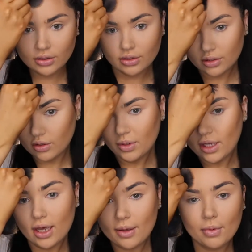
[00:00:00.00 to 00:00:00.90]
Just
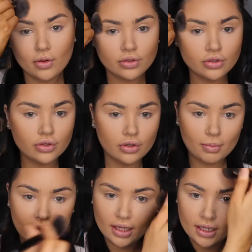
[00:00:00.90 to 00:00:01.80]
going up onto
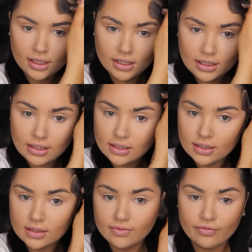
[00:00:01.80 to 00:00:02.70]
my
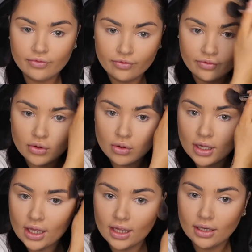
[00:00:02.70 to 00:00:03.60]

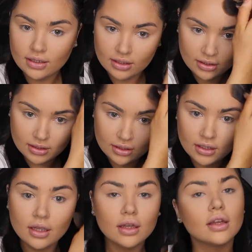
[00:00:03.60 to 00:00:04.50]
forehead.
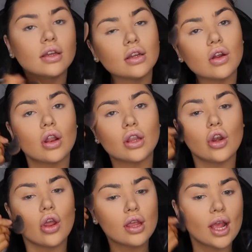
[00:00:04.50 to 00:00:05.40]
Gotta, you
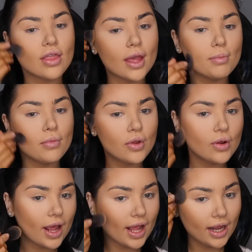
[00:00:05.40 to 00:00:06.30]
know, get that
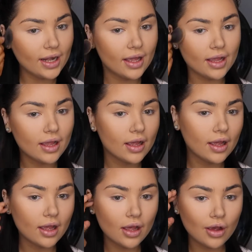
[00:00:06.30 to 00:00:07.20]
moon head
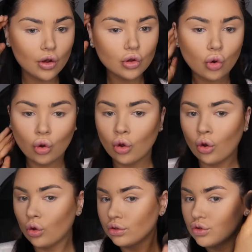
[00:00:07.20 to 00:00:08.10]

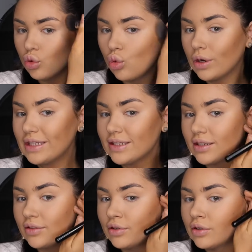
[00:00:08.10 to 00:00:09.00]
contoured
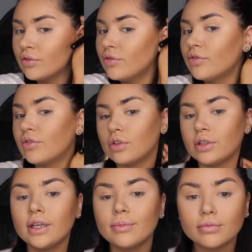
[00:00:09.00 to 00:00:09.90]

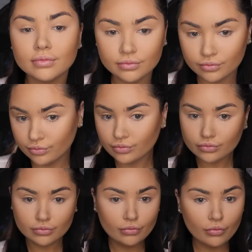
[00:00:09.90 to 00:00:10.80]
fully.
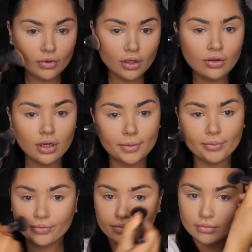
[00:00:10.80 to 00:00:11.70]
Alright,
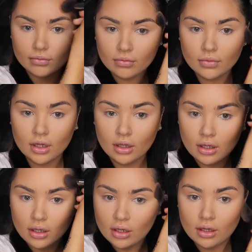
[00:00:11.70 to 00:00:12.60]
I
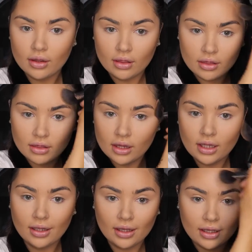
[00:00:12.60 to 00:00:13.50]

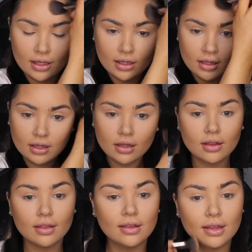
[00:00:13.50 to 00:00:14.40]
think
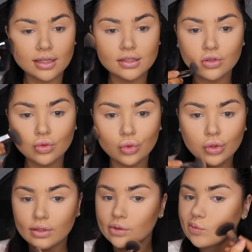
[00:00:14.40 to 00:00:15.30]
that's
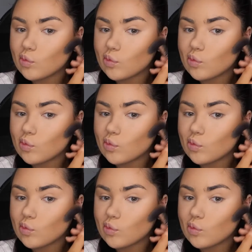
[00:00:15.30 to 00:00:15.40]
good.